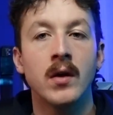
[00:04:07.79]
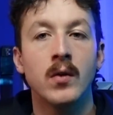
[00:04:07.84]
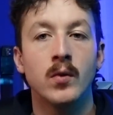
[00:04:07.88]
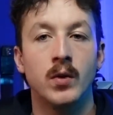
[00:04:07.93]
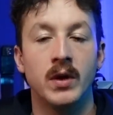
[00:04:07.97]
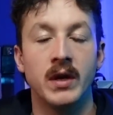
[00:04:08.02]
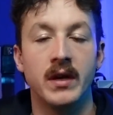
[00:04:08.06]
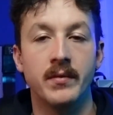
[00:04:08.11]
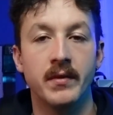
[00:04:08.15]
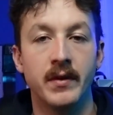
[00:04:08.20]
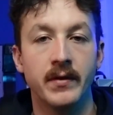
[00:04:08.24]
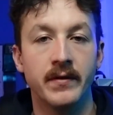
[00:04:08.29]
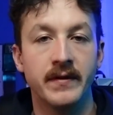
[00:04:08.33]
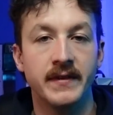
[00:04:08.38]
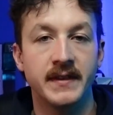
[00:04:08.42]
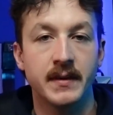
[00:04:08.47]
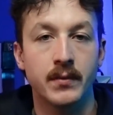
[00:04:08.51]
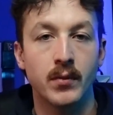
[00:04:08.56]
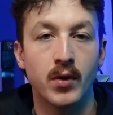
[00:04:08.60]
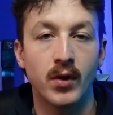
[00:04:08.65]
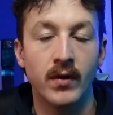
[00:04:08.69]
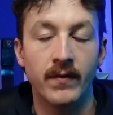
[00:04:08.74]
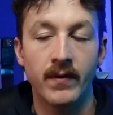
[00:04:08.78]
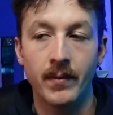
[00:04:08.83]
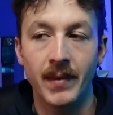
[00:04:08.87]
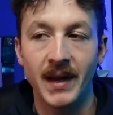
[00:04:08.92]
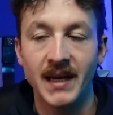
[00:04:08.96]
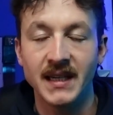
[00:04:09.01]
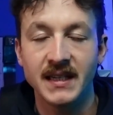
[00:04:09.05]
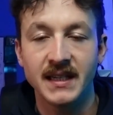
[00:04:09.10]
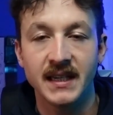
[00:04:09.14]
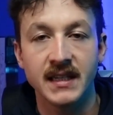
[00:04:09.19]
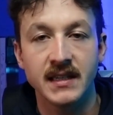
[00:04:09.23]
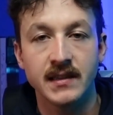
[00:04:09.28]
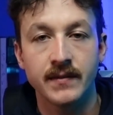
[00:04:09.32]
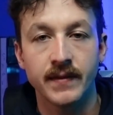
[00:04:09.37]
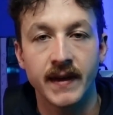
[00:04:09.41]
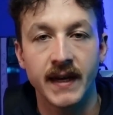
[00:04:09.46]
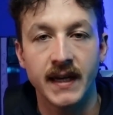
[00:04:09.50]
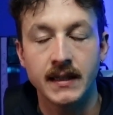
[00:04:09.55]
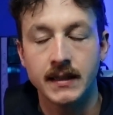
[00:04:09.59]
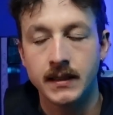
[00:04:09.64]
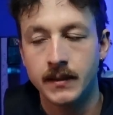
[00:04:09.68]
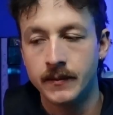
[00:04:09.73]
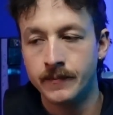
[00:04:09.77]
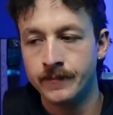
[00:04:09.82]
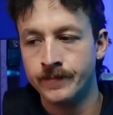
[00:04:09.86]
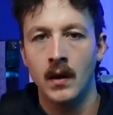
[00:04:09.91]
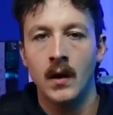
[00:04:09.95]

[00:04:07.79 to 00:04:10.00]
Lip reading: where you move into more of a maintenance phase.